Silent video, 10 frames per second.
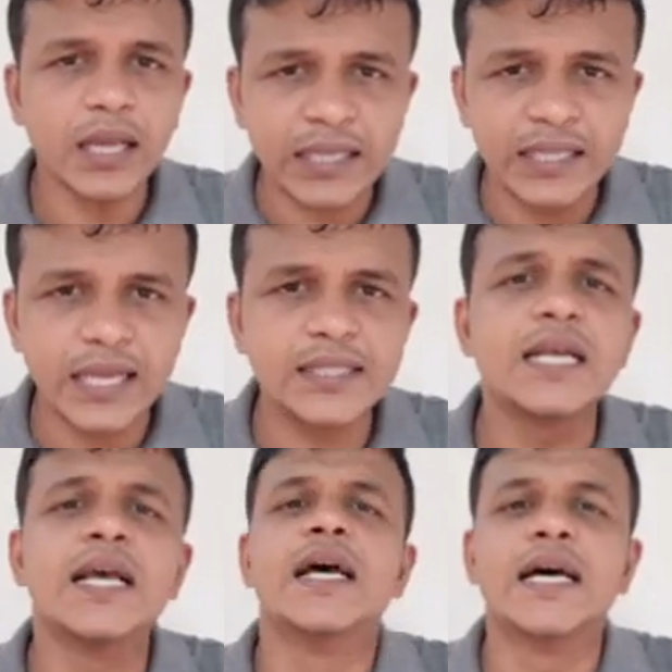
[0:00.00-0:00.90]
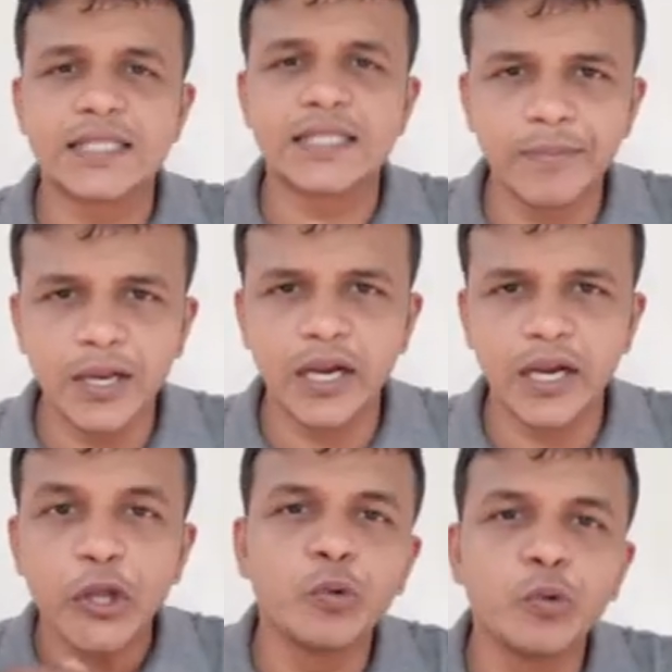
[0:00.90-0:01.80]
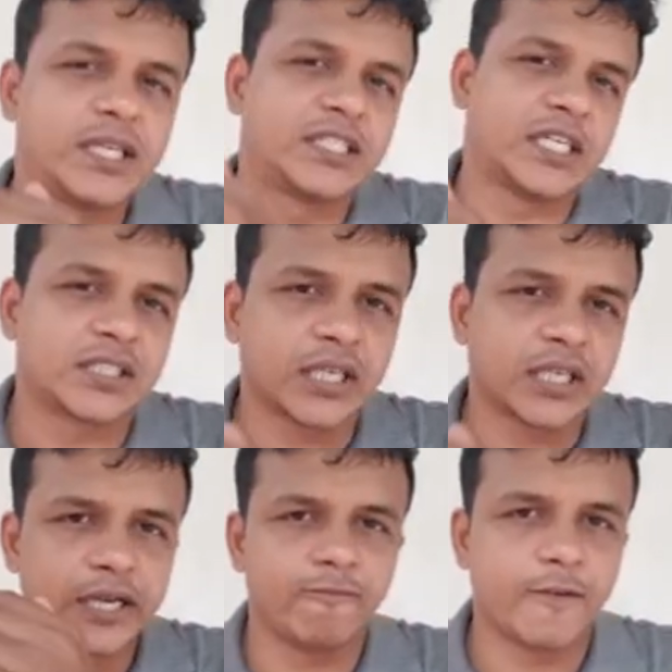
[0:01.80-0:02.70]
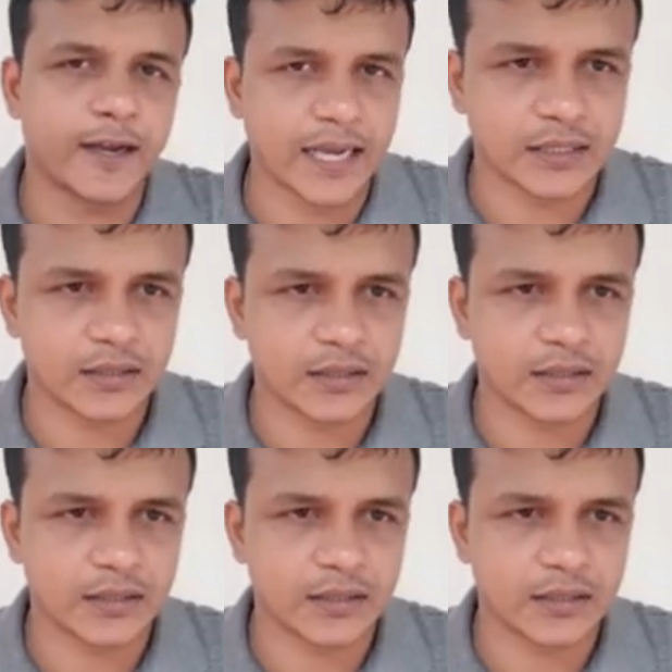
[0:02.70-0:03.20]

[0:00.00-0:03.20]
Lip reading: there is a similar unit change in y-axis.